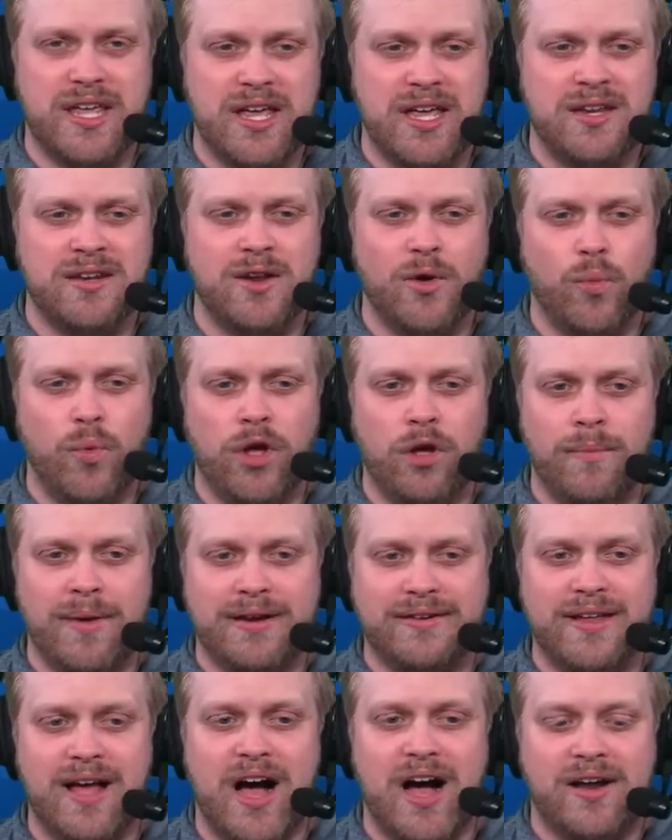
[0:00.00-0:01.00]
in Will
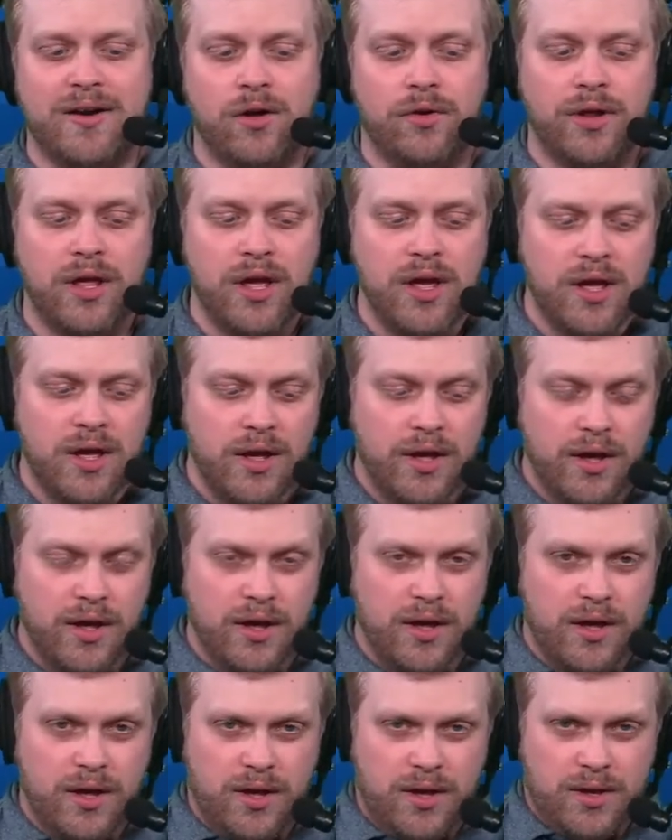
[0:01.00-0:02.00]
McDonald.
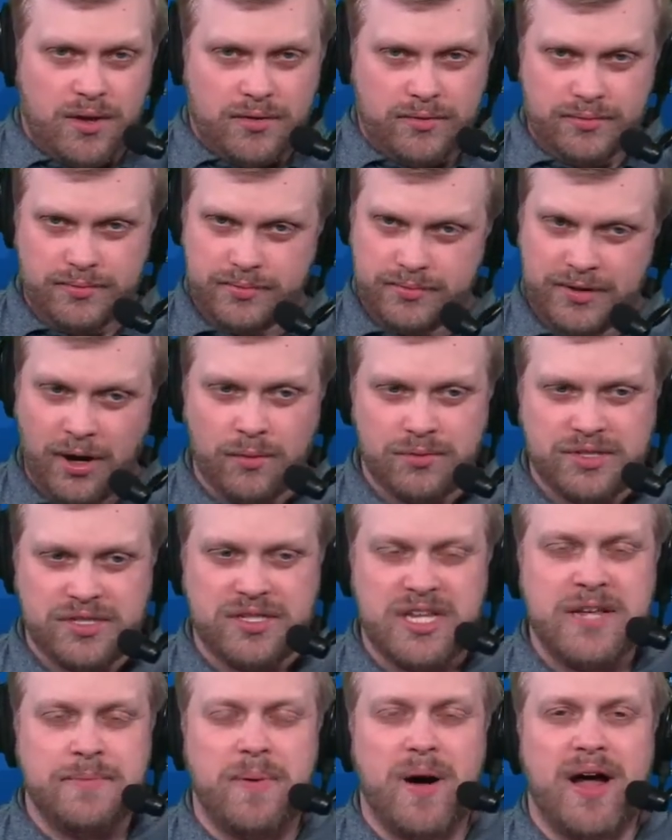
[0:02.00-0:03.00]
Don't
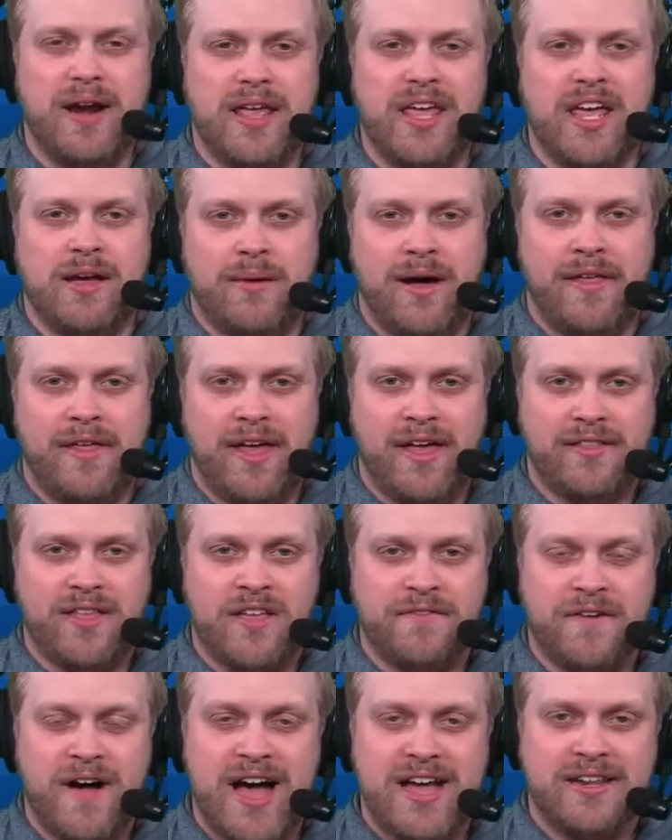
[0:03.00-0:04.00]
sleep on him.
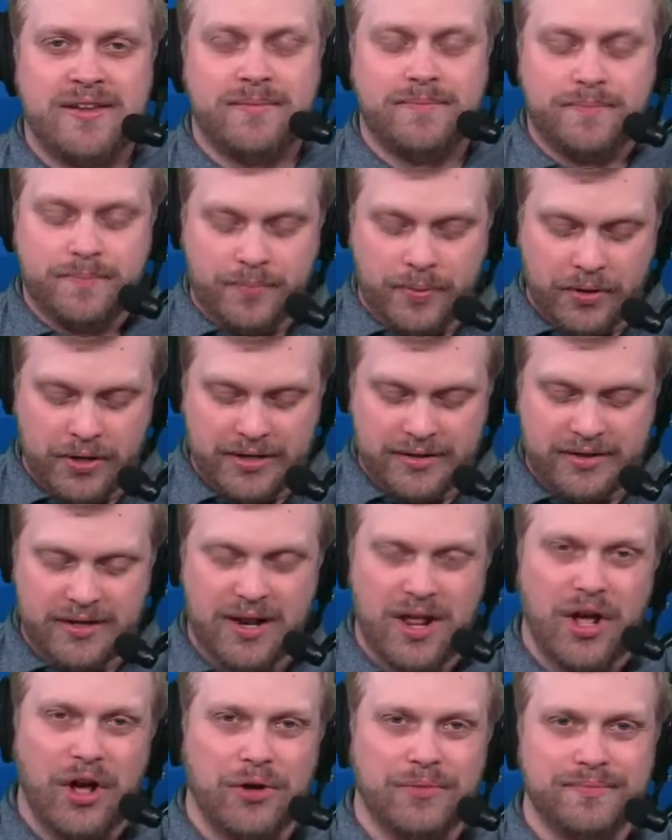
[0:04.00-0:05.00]
If I had put, you
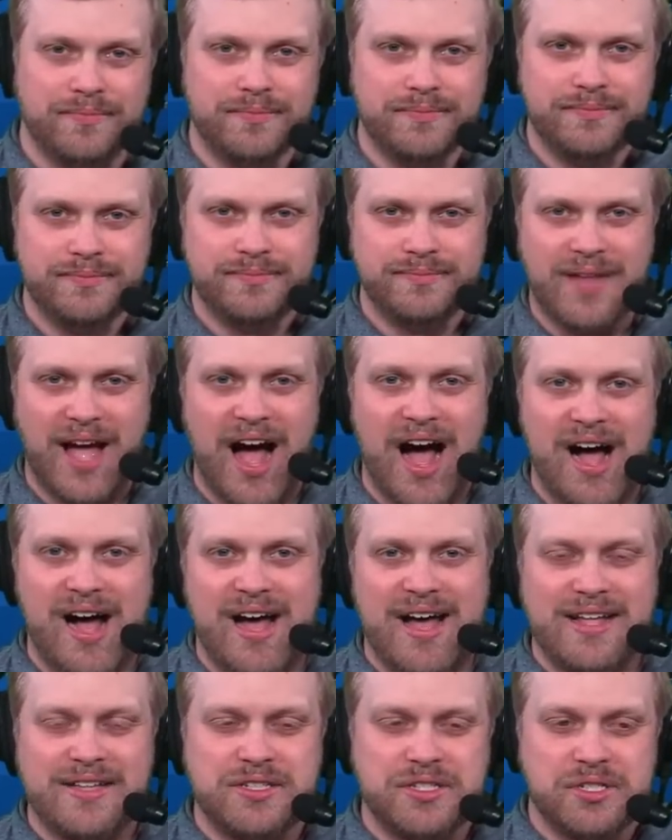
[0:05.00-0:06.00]
know,
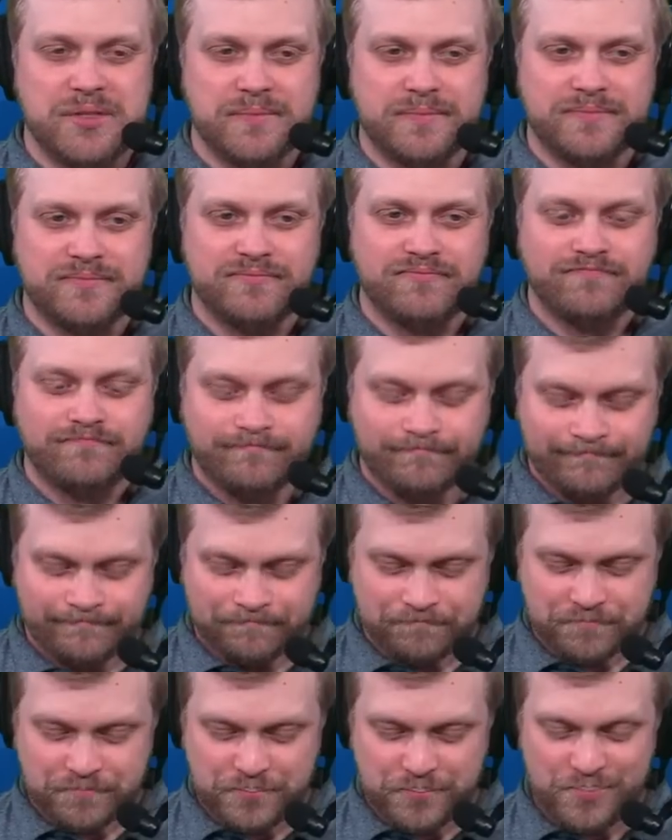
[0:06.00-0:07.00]
odds,
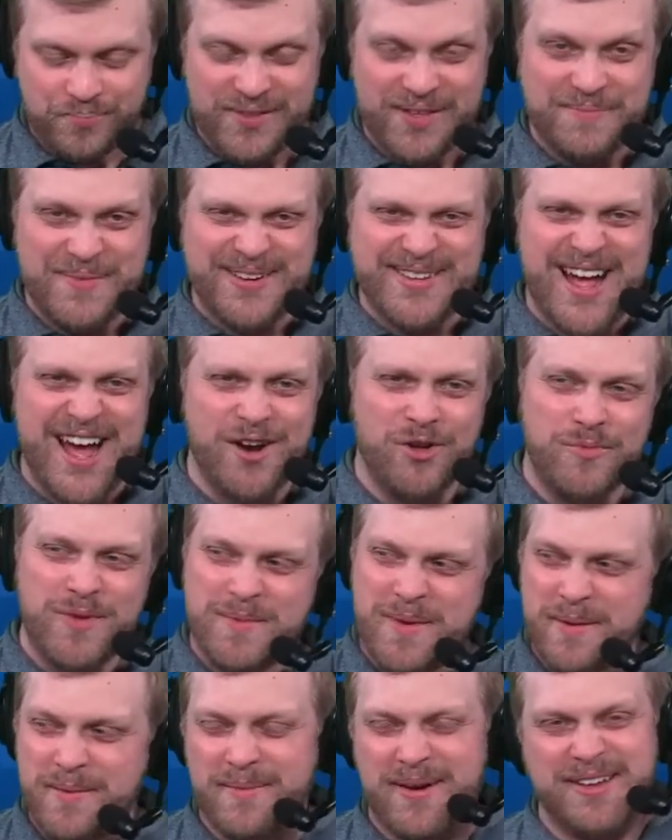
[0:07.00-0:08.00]
McDonald would
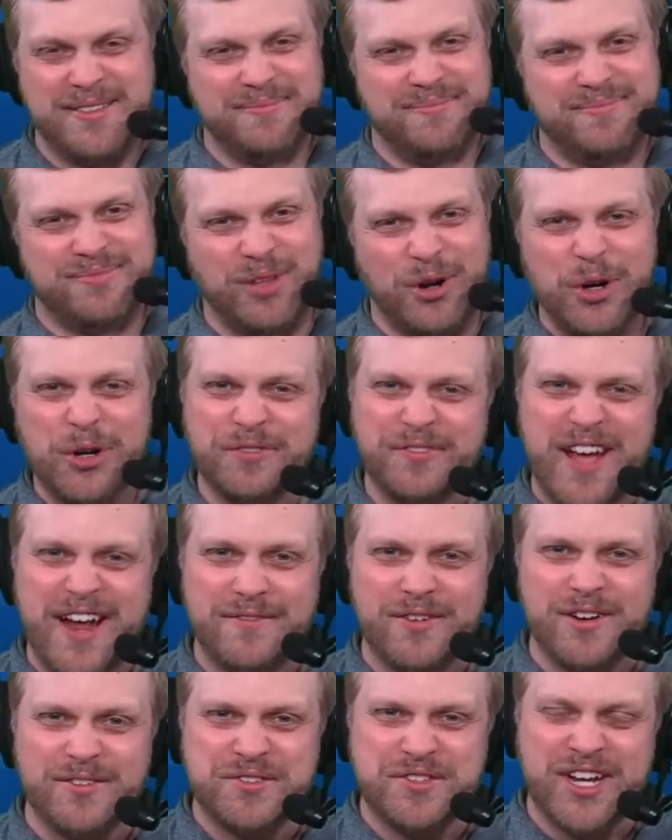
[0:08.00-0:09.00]
be maybe my third
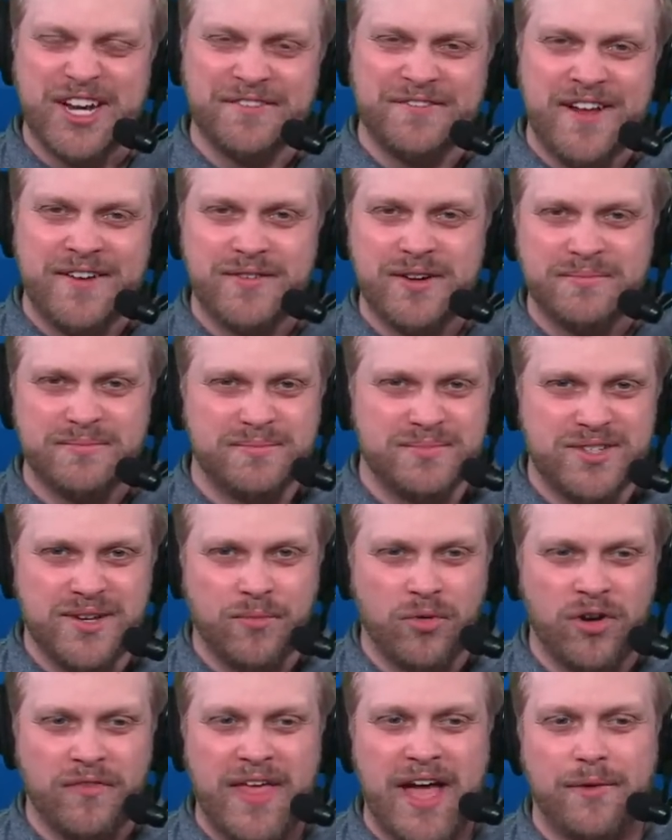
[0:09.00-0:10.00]
favorite, second favorite,
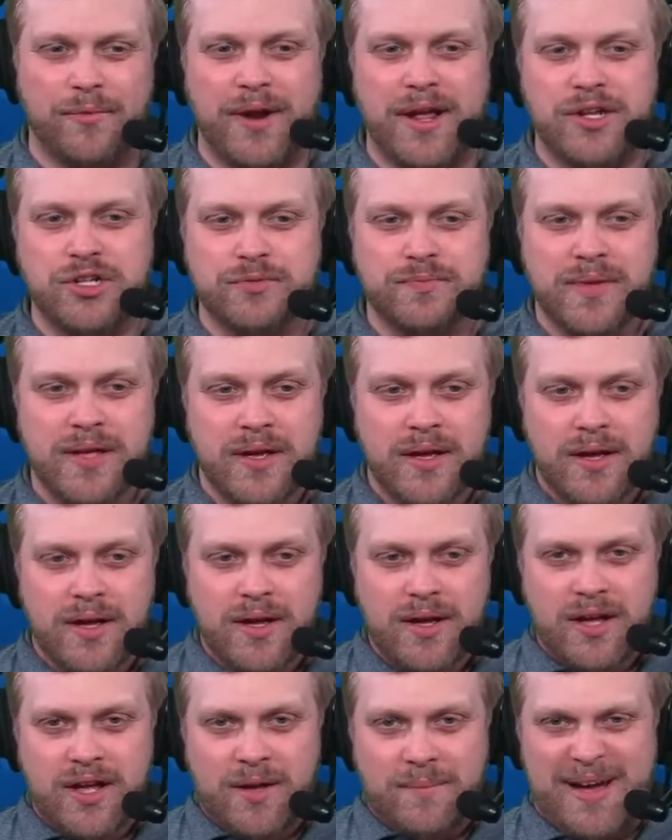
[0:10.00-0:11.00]
somewhere in that range.
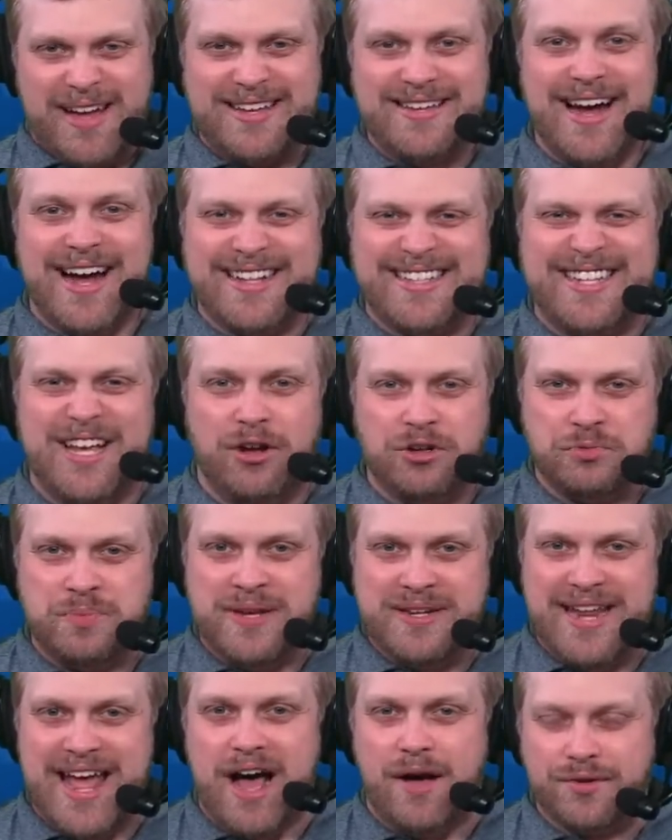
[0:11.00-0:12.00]
My gut tells
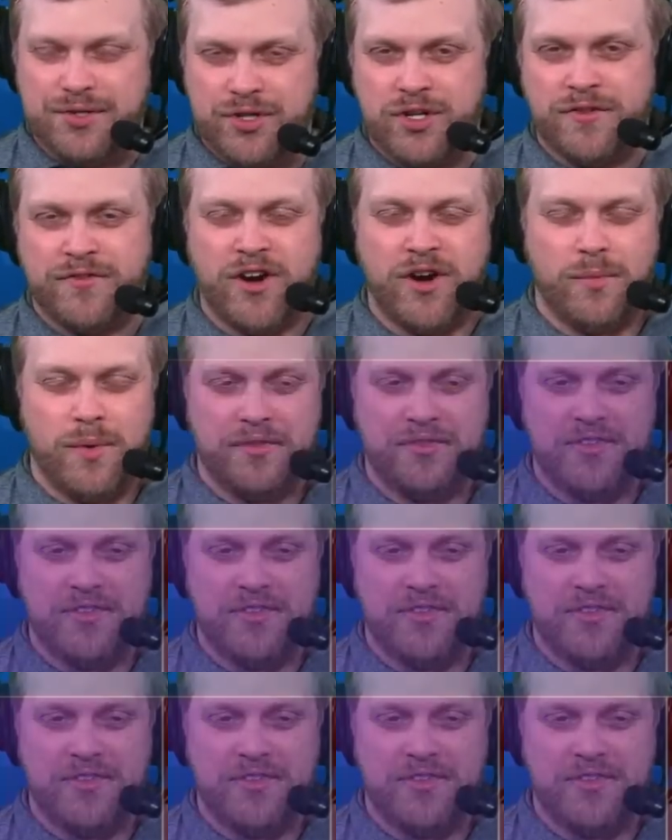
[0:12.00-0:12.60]
me Dallas could very well